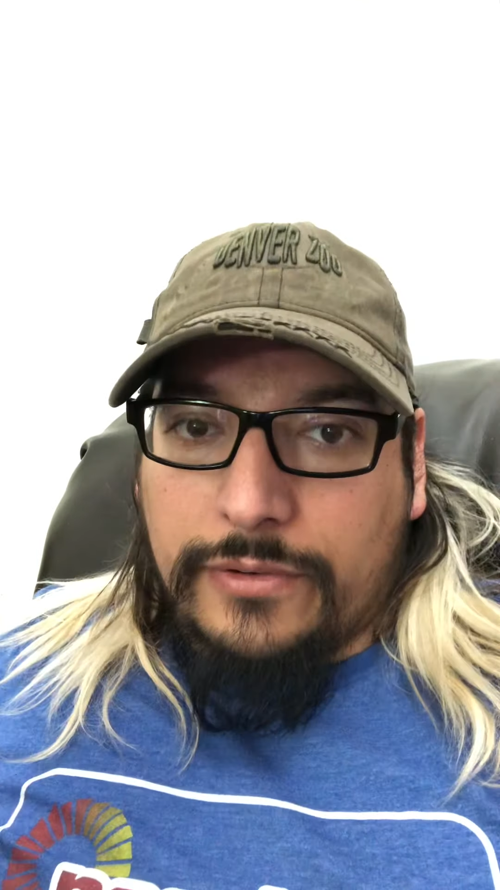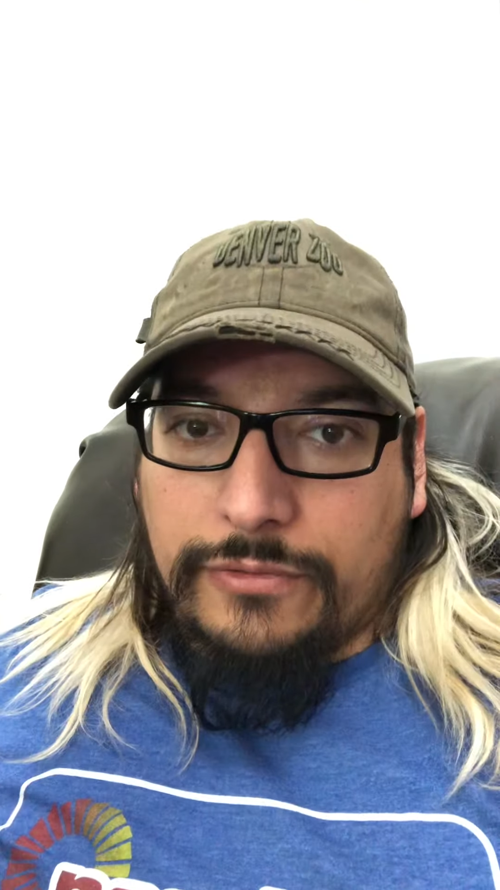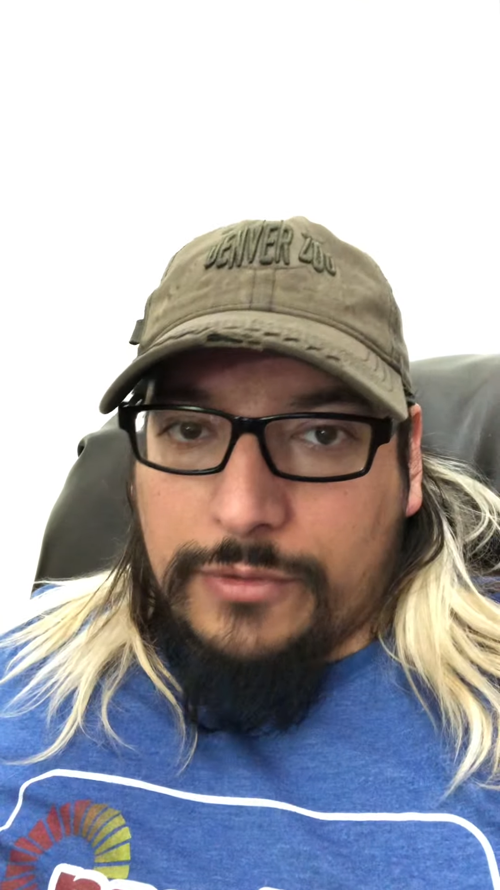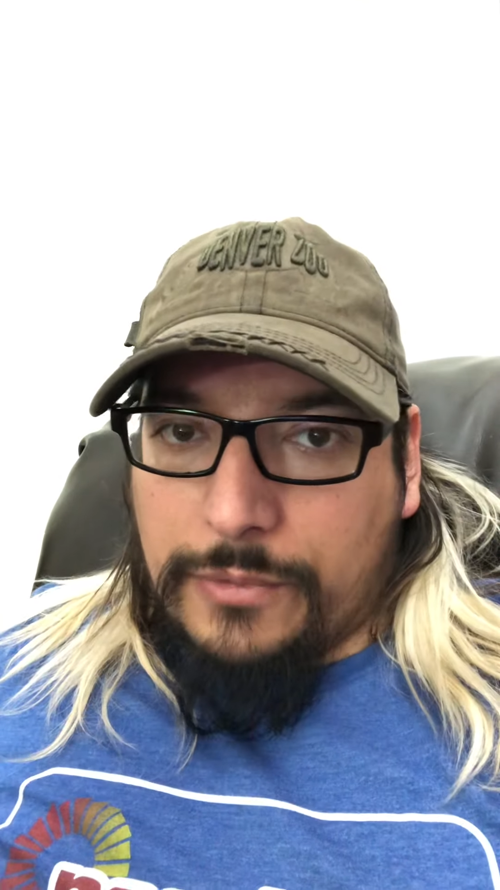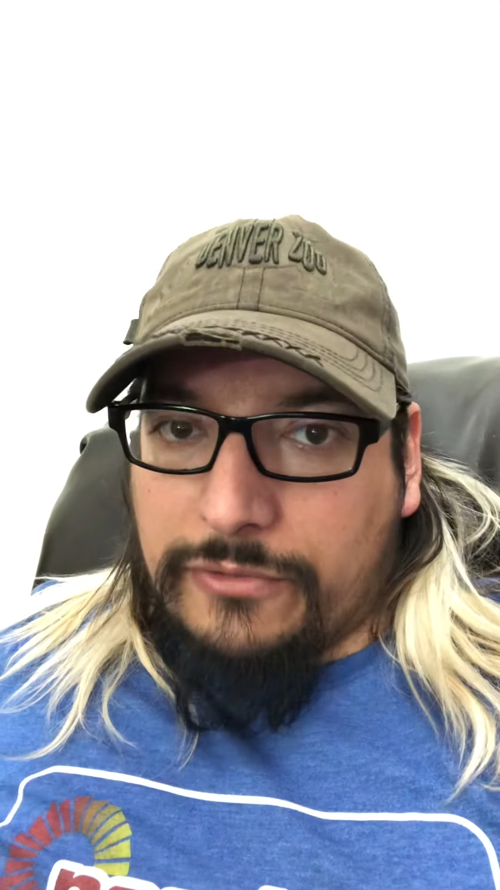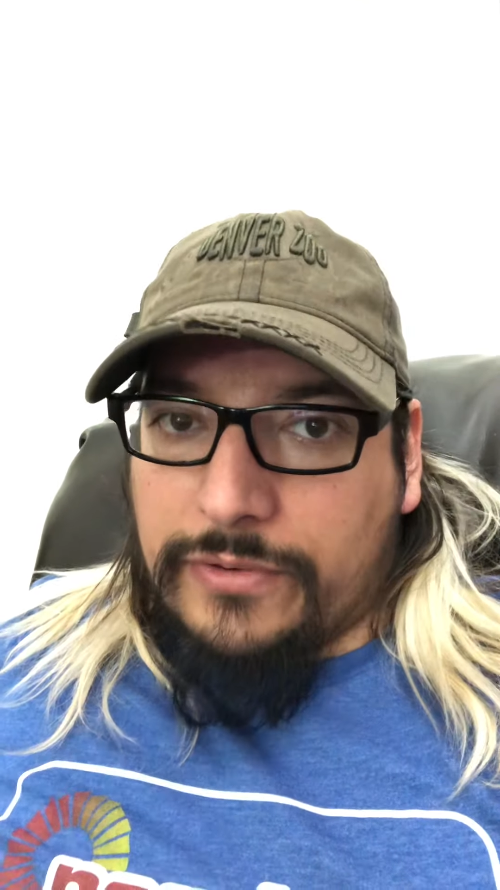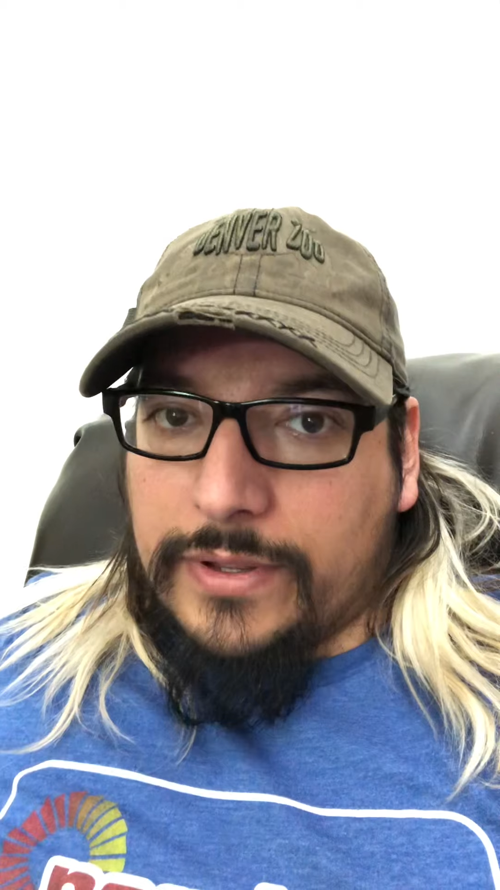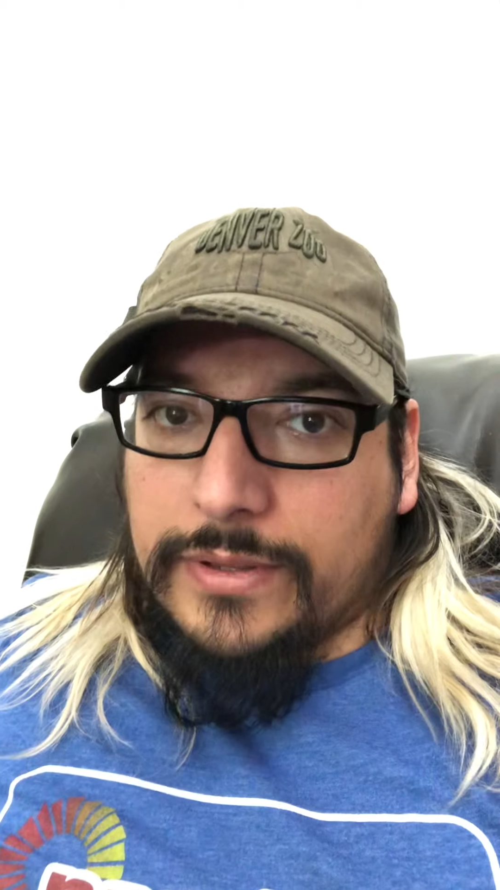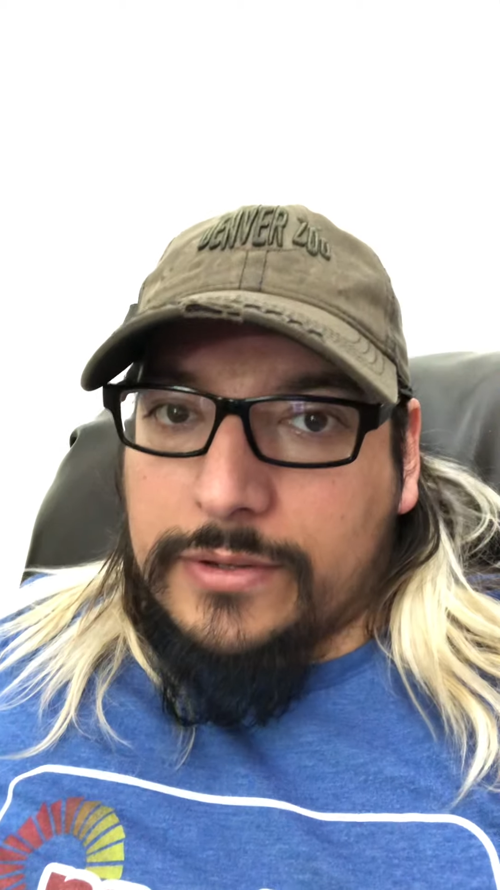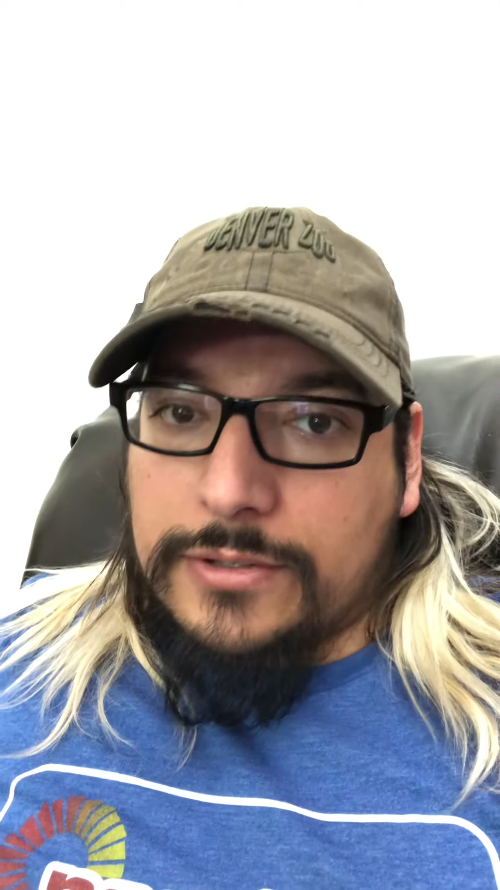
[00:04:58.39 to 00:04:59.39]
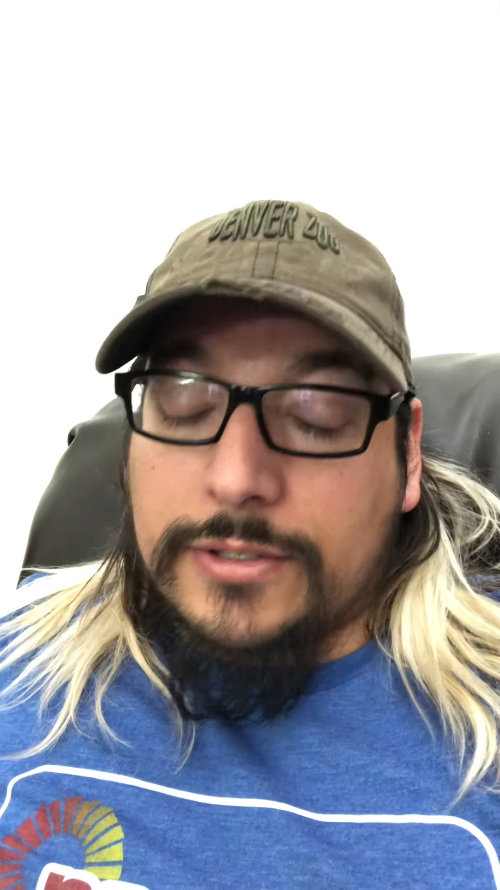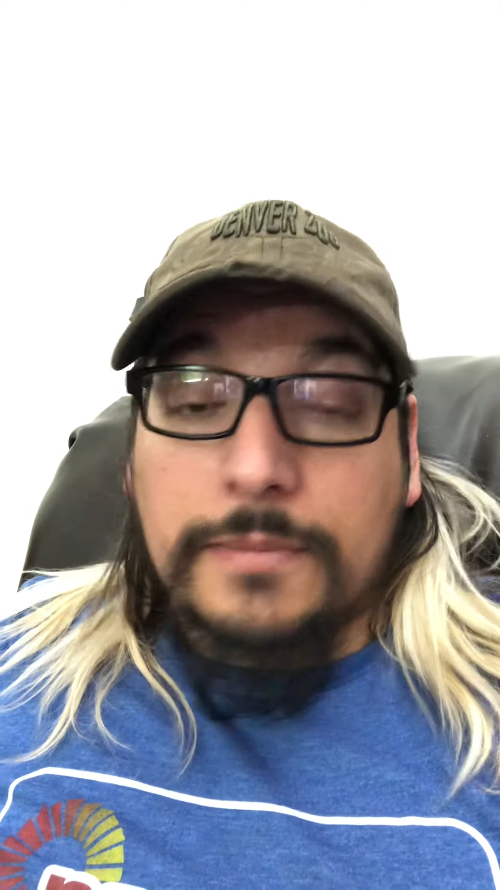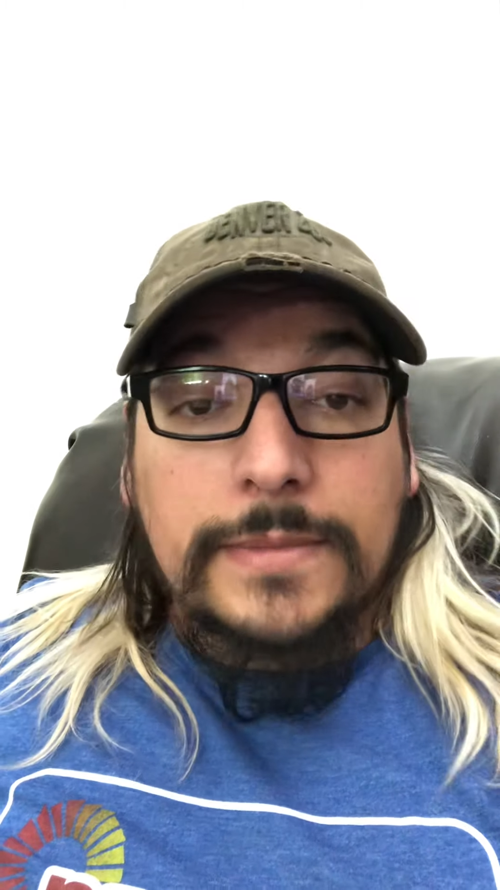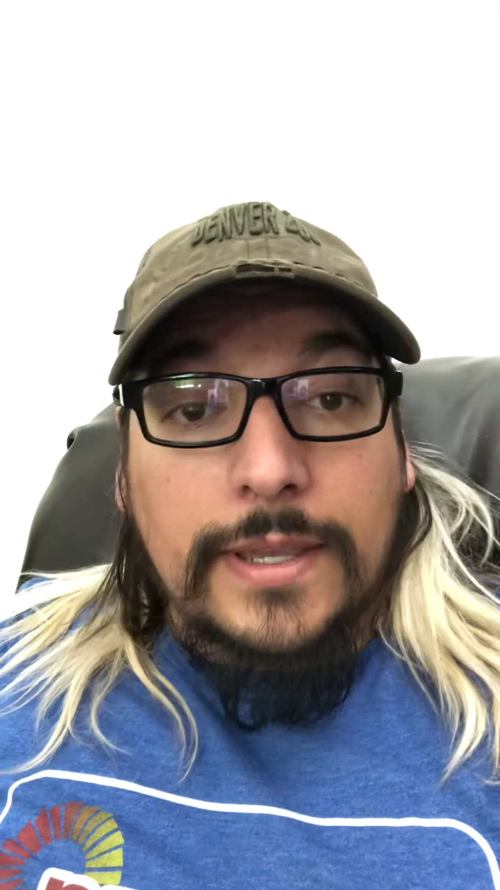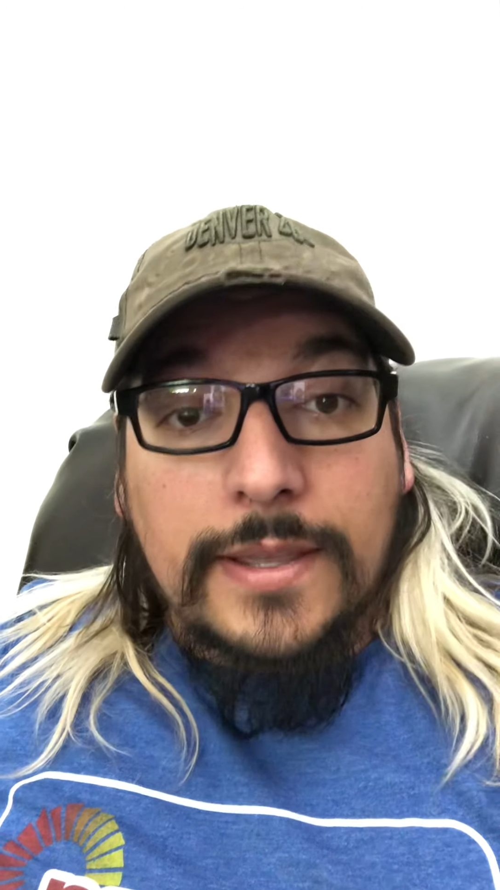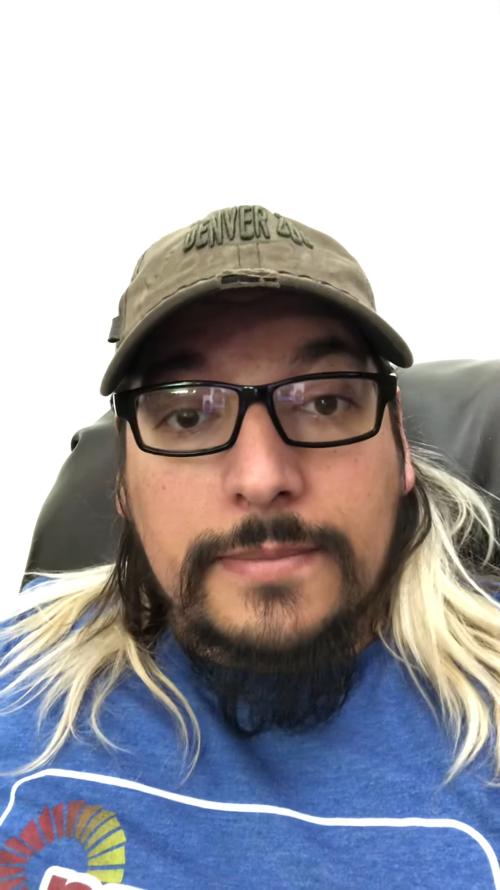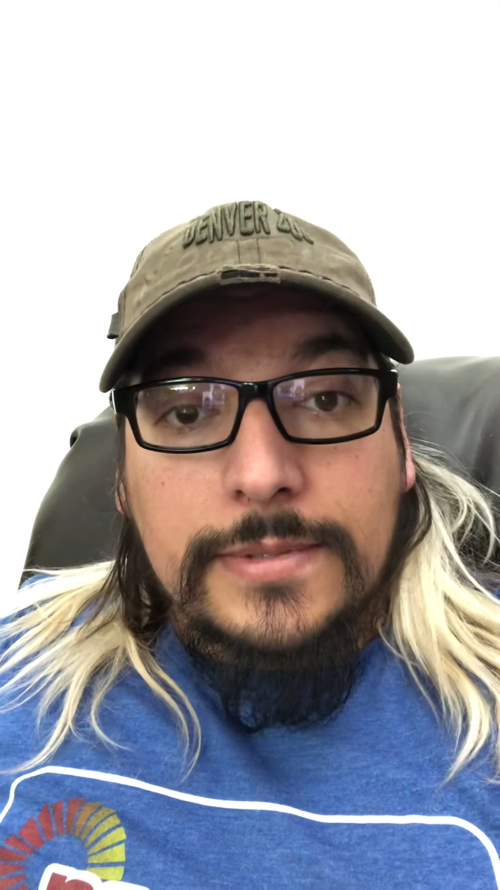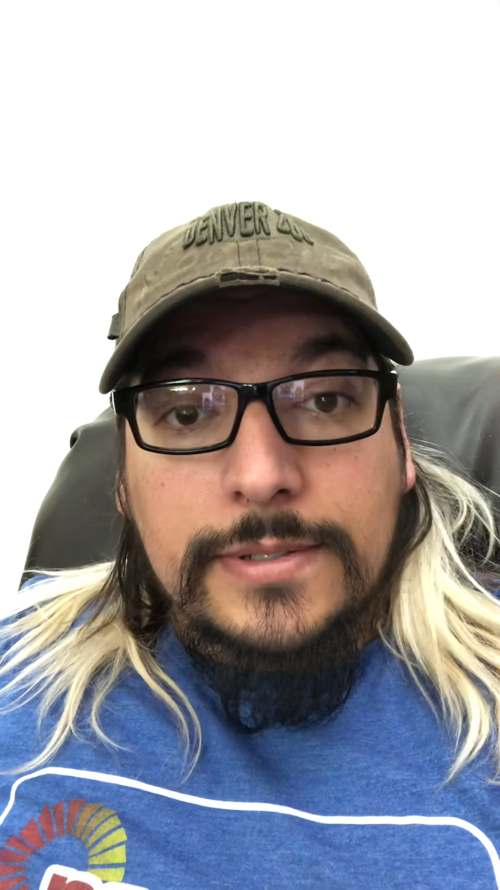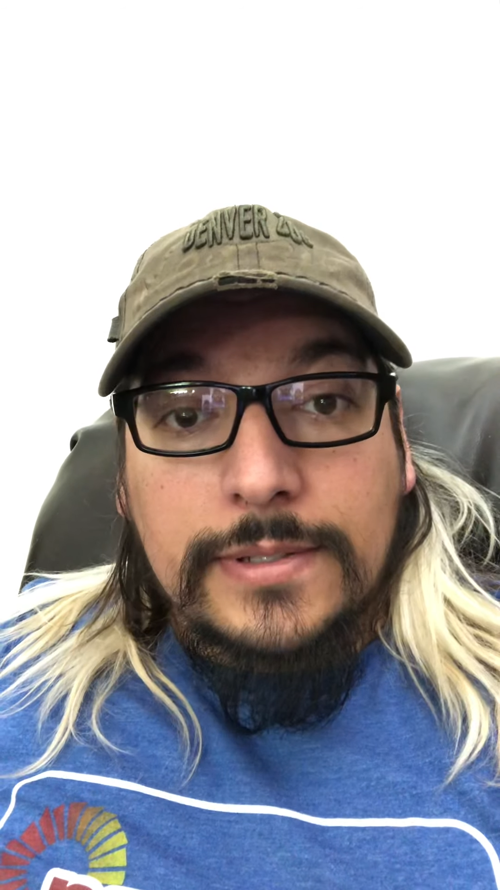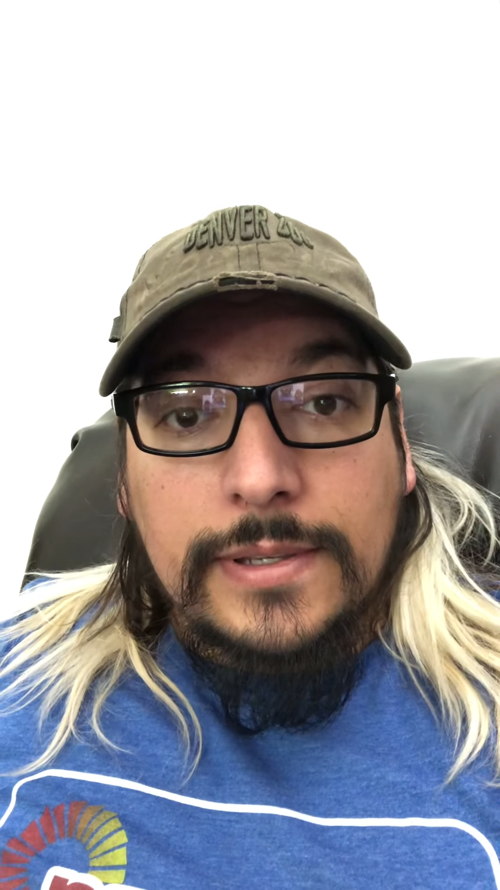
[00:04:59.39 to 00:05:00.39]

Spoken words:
from your failures. Sometimes